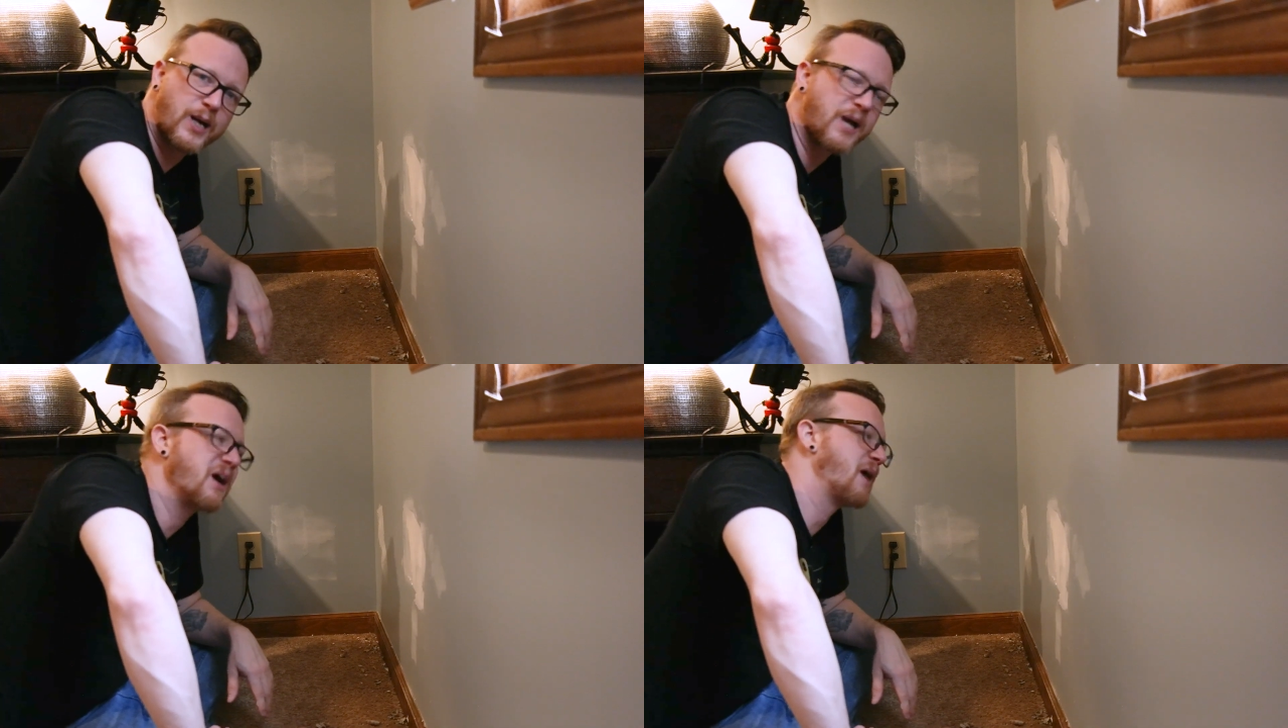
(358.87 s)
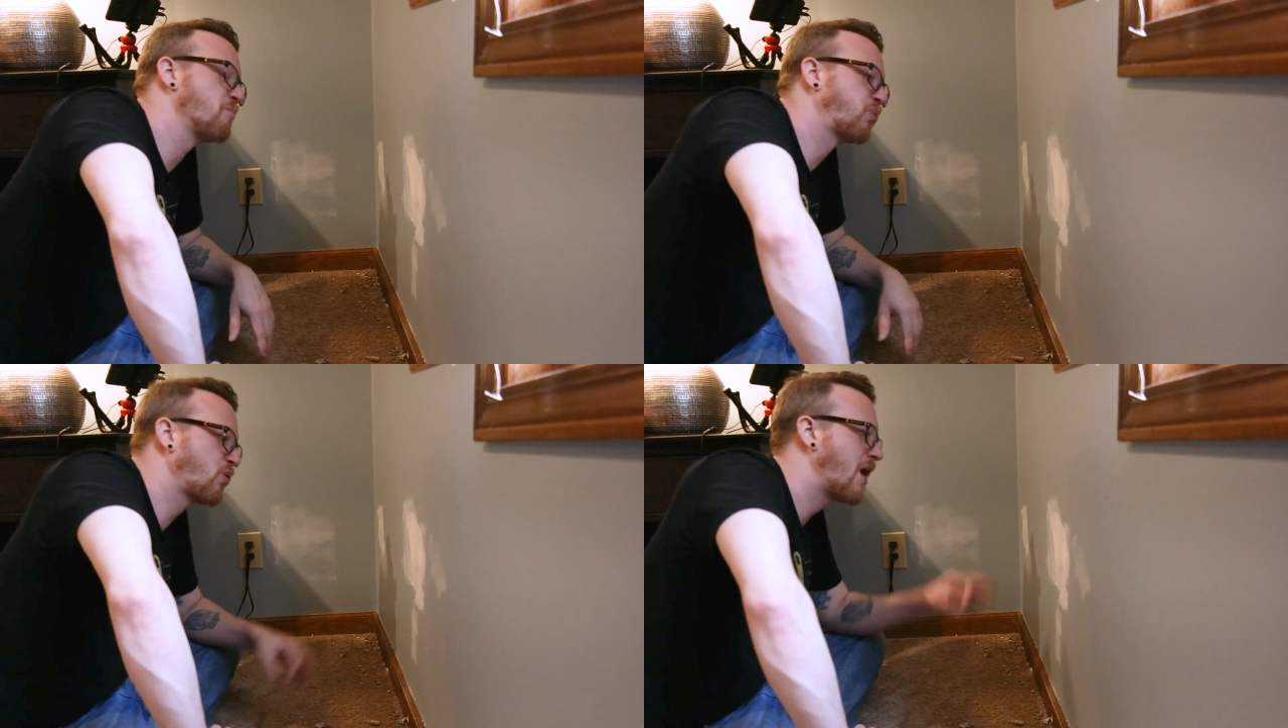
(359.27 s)
I'm
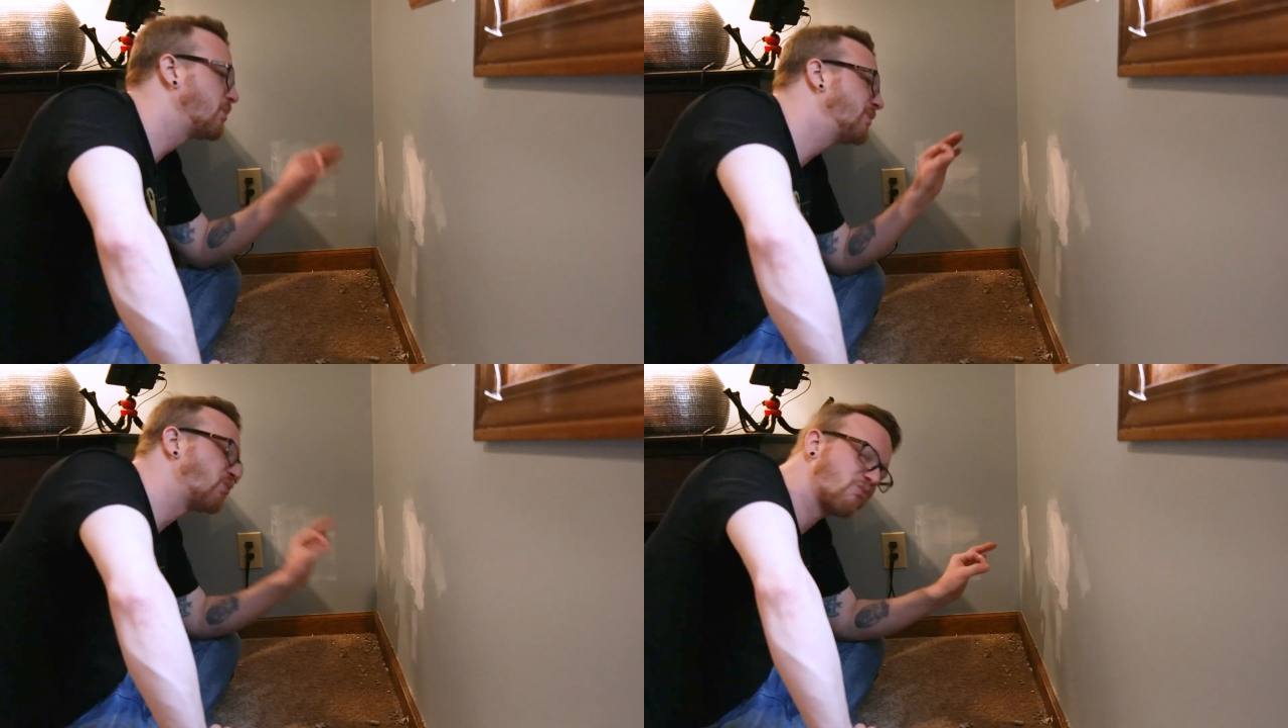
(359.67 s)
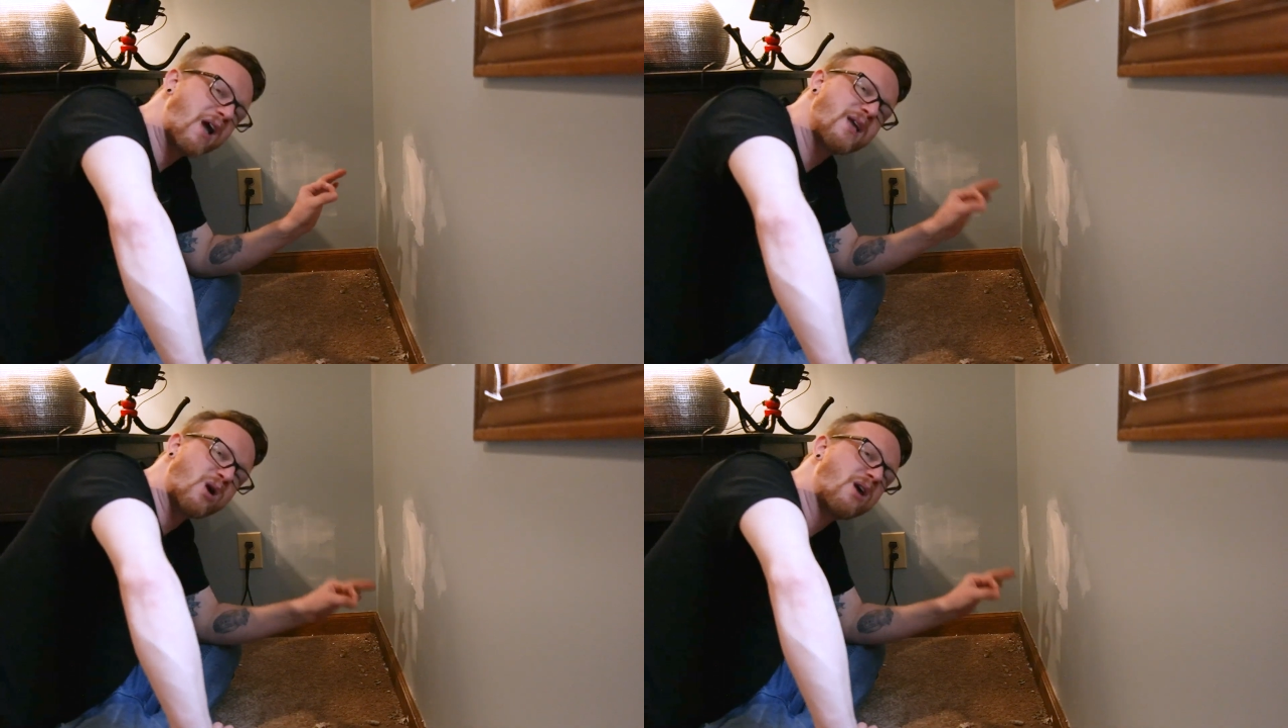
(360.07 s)
probably
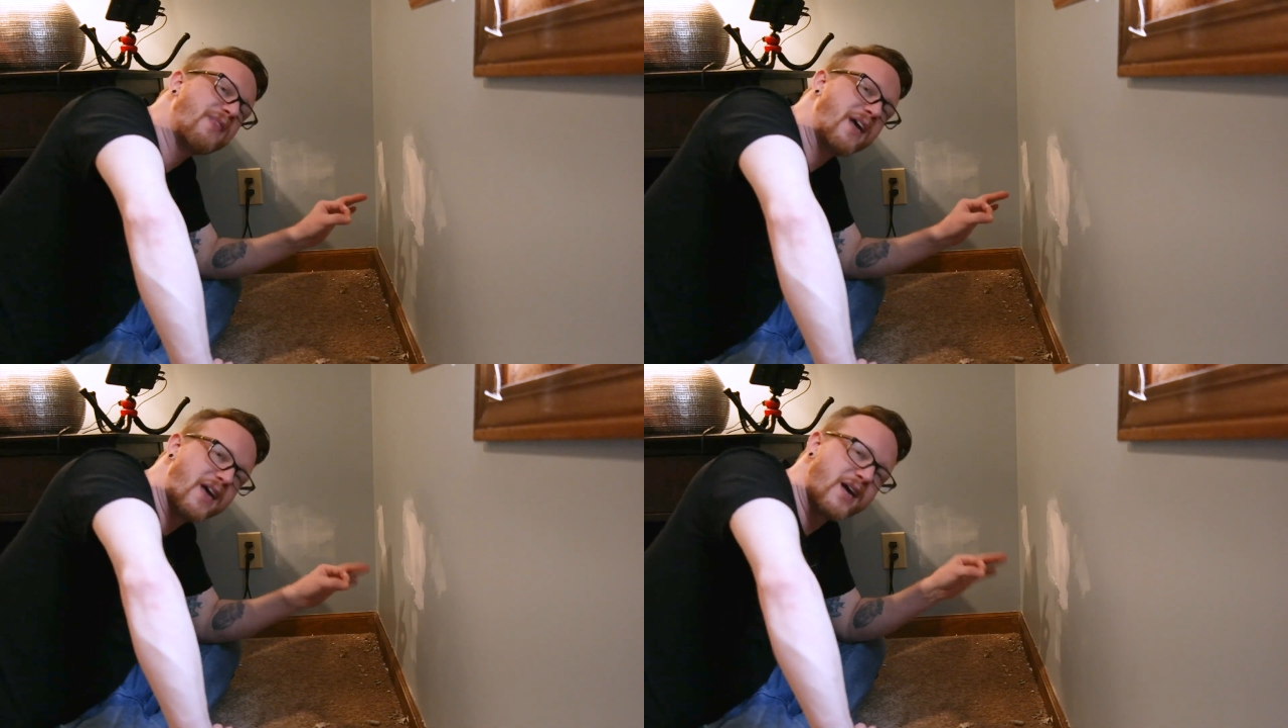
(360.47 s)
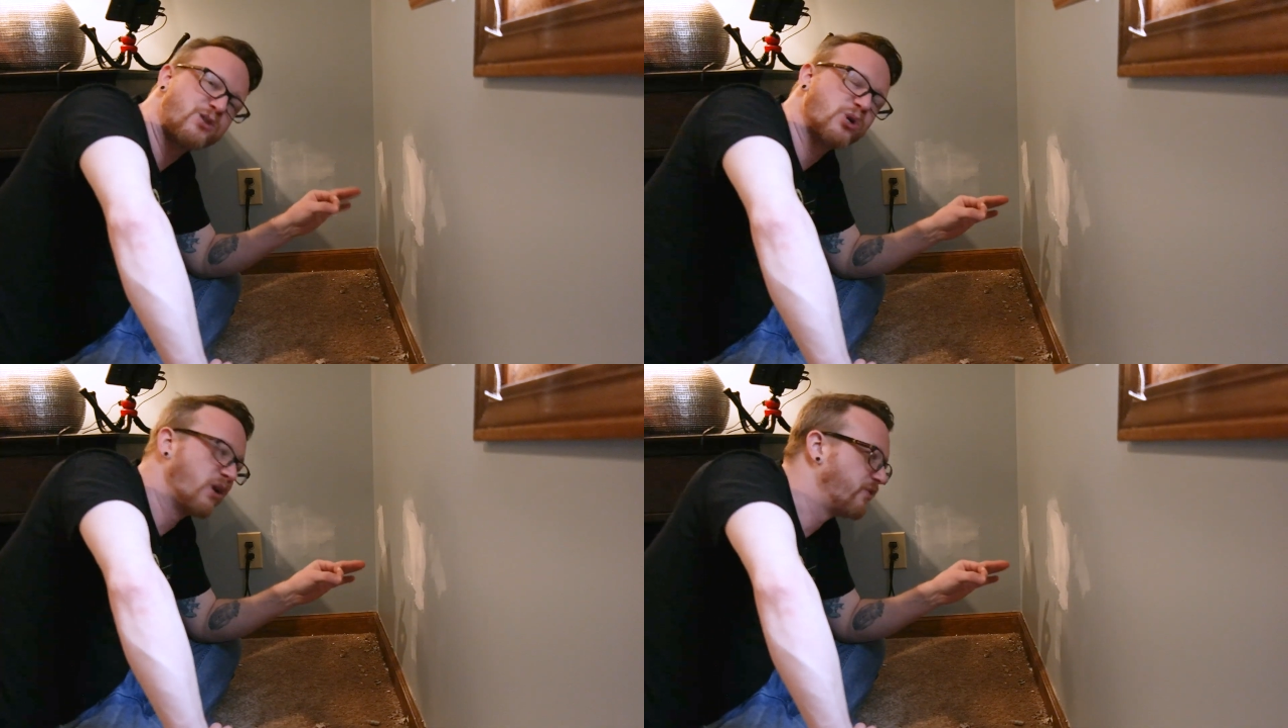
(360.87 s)
right on the
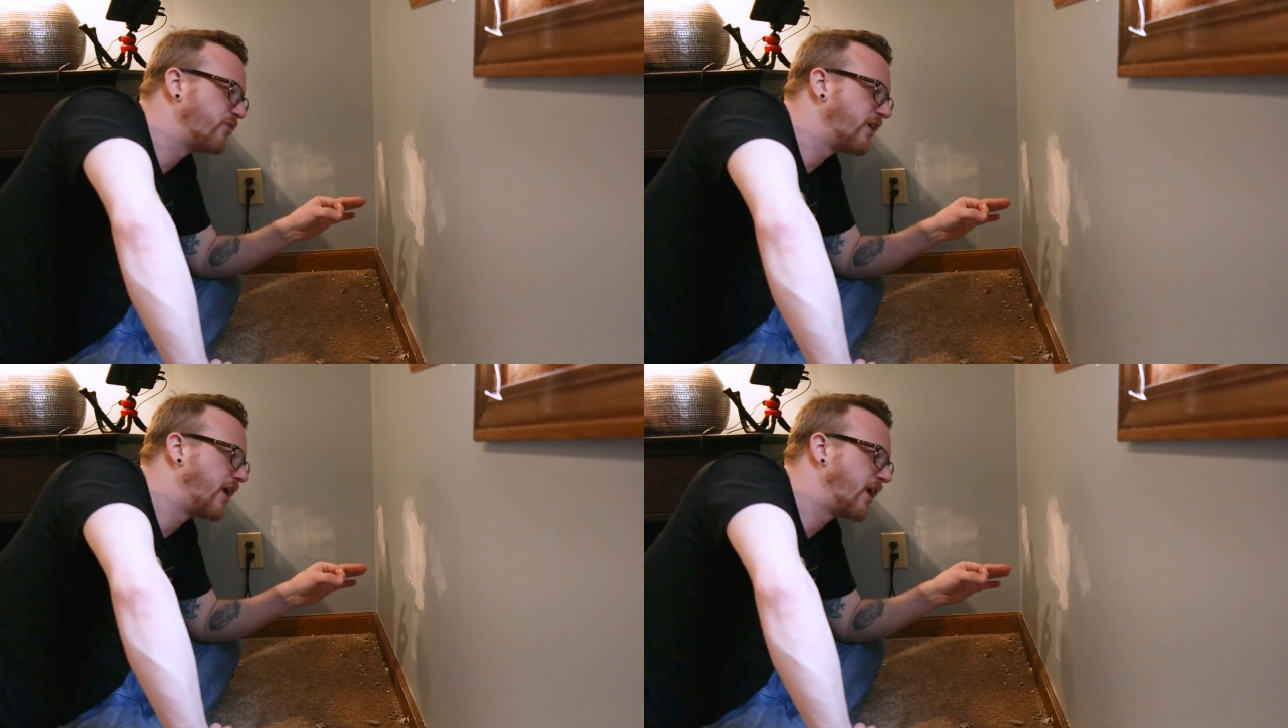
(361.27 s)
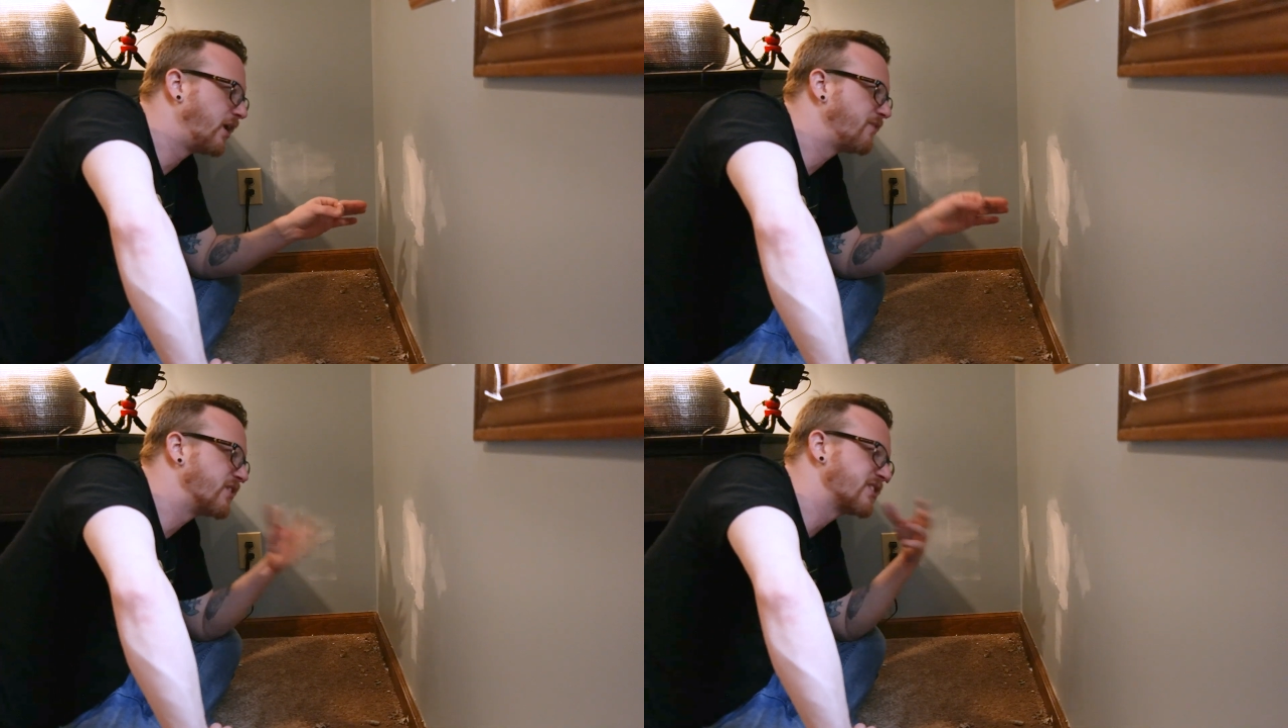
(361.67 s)
edge
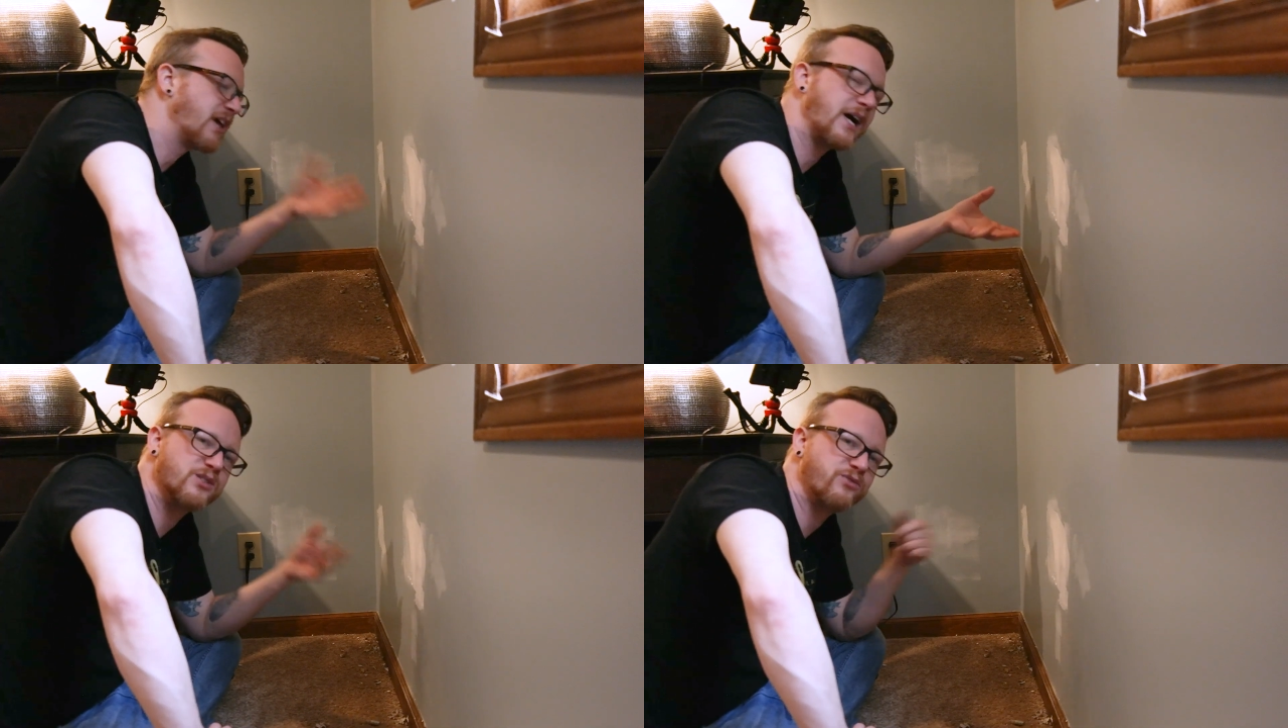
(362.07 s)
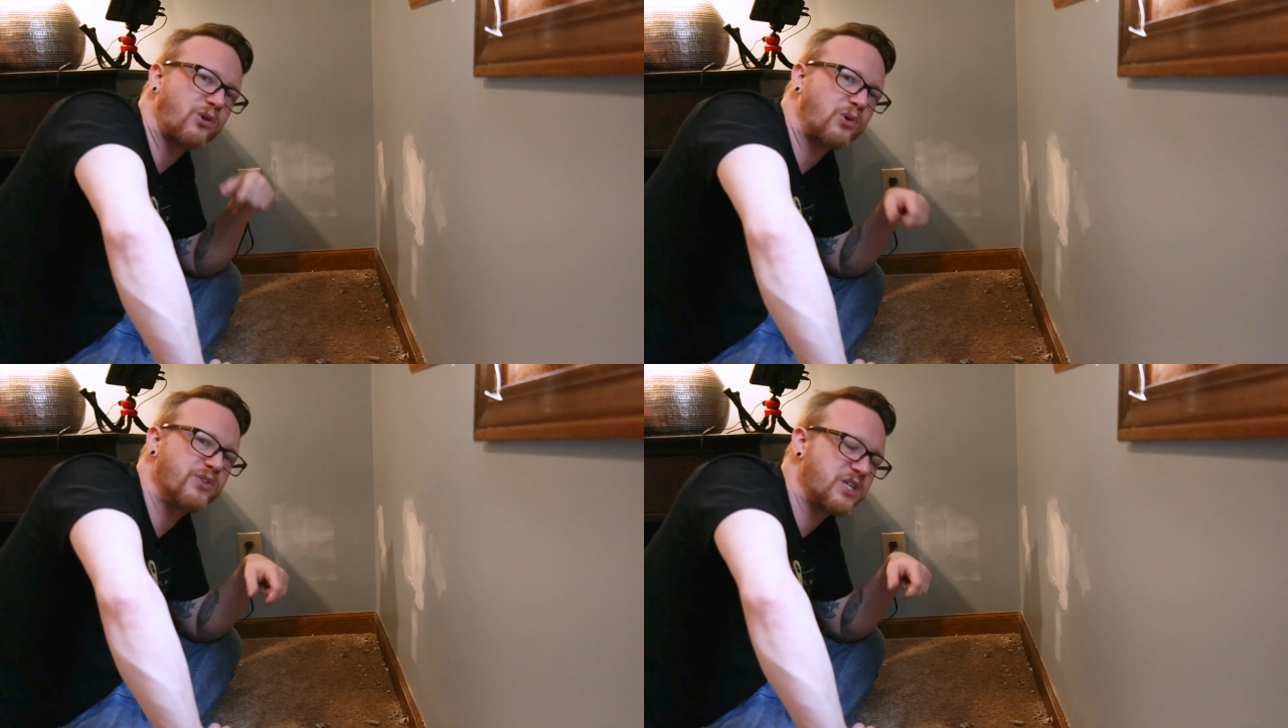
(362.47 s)
of the size of
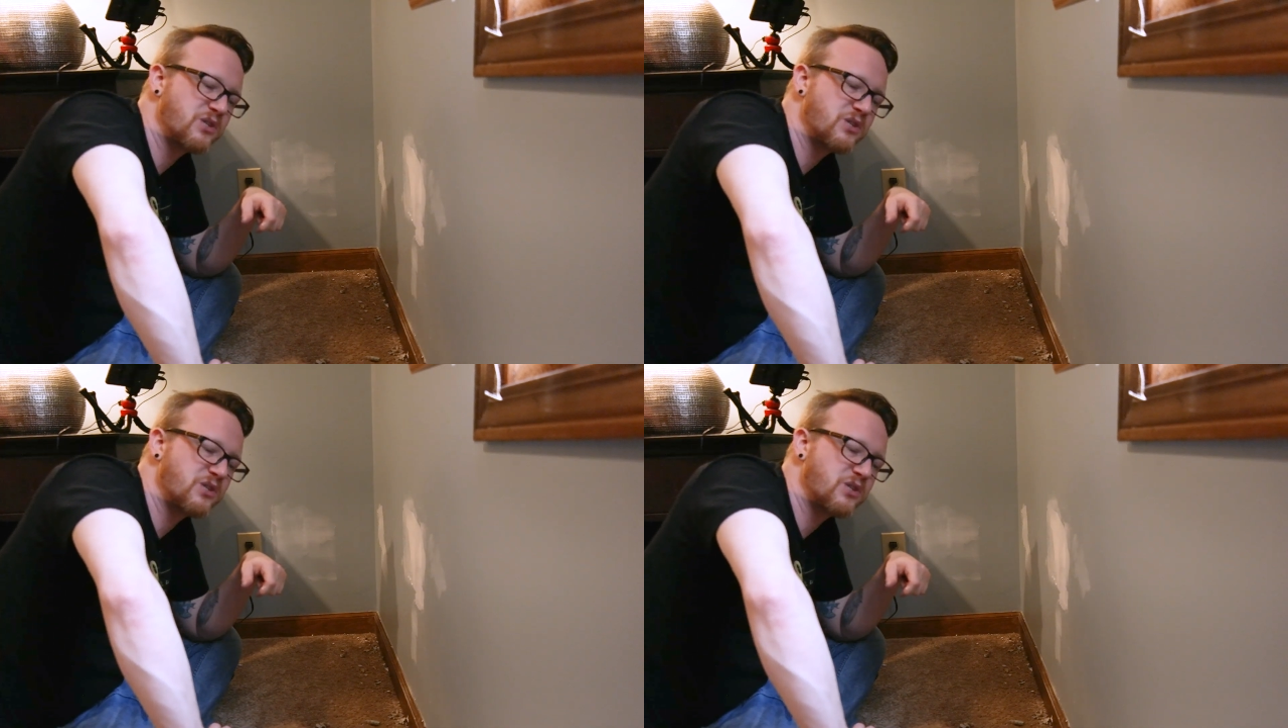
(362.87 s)
hole that you